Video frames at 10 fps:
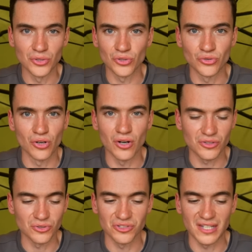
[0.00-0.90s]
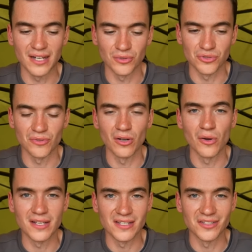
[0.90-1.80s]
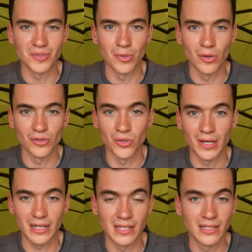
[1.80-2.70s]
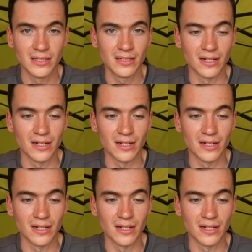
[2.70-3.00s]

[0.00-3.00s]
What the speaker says: or Crocs or sandals are a lot easier to put on quickly.